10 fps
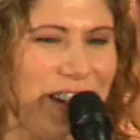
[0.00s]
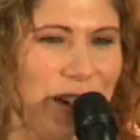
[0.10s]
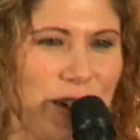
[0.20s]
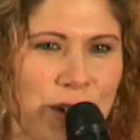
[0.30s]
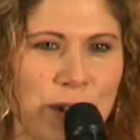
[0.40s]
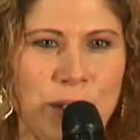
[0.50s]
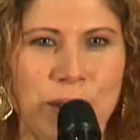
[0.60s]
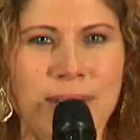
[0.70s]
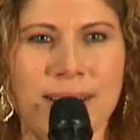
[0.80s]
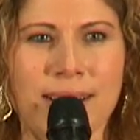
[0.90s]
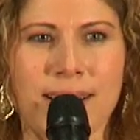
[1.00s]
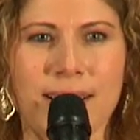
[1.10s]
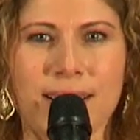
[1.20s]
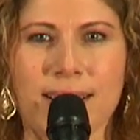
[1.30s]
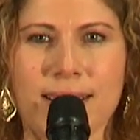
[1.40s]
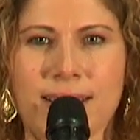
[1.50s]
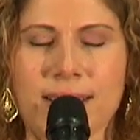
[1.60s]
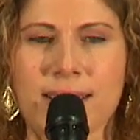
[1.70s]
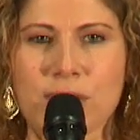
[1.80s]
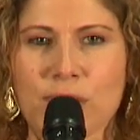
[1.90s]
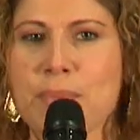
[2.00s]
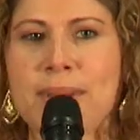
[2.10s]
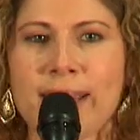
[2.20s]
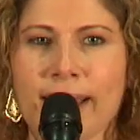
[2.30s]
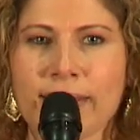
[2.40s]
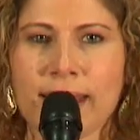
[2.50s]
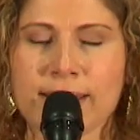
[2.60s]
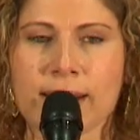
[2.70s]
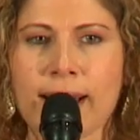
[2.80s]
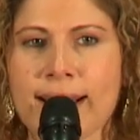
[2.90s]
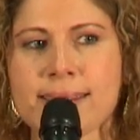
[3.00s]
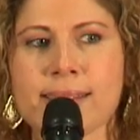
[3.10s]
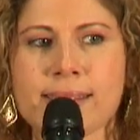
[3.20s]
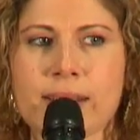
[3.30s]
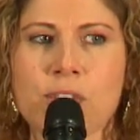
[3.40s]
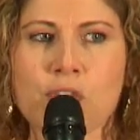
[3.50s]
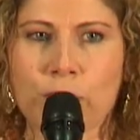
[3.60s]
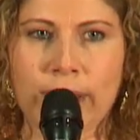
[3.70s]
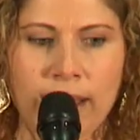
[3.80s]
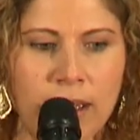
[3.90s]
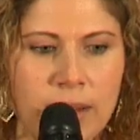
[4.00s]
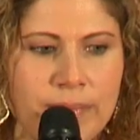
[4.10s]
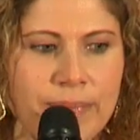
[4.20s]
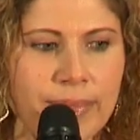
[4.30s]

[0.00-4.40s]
who took me at the end of class and said, "Julie,